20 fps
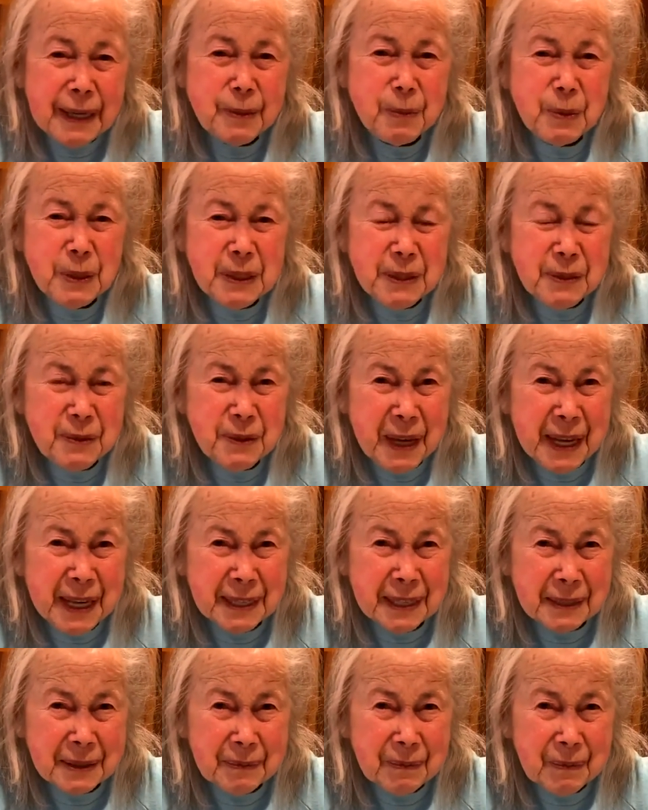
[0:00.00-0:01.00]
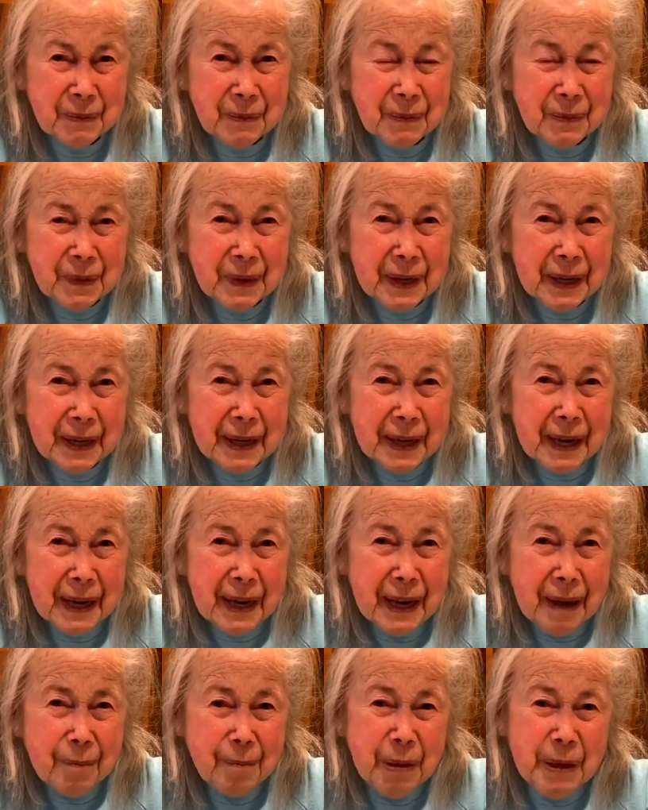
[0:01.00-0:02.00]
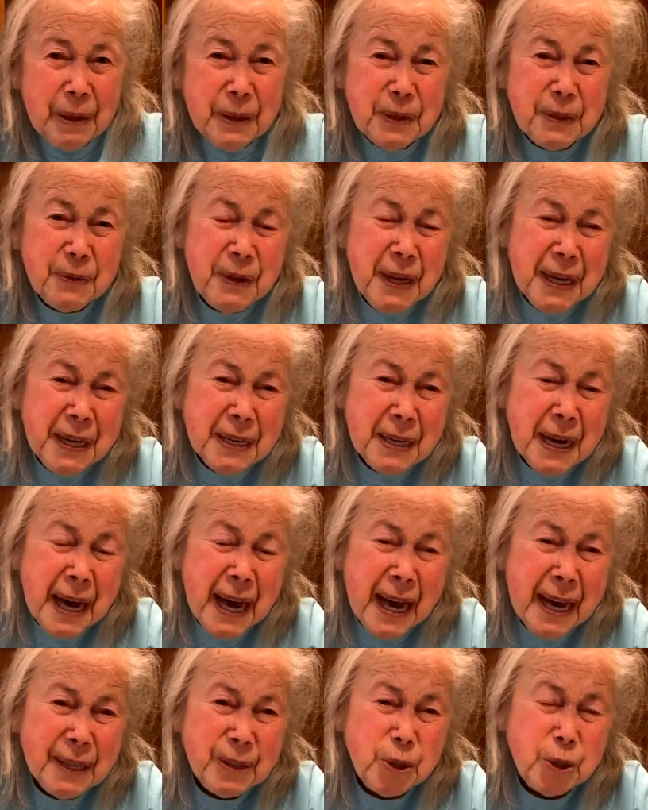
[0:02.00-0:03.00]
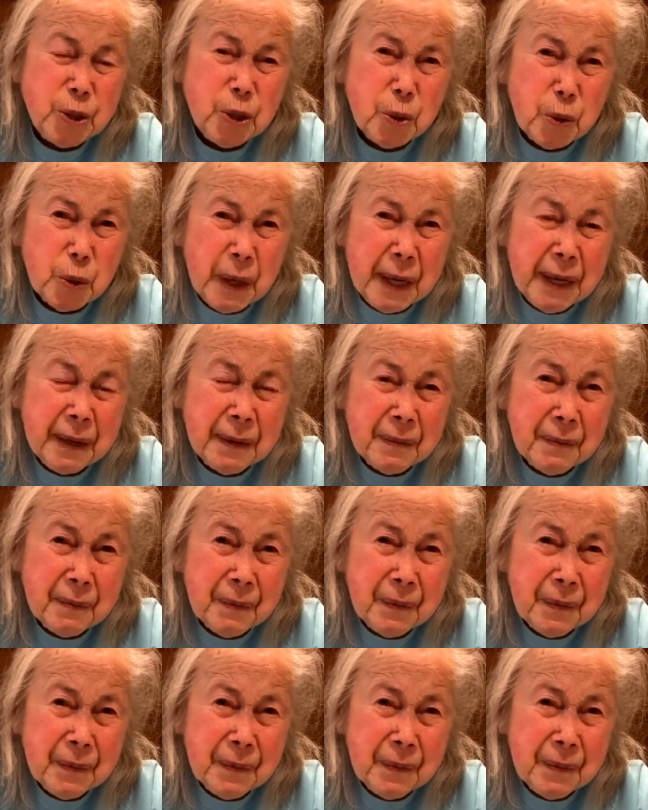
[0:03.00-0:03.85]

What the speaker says: it was Vienna, because Vienna had joy,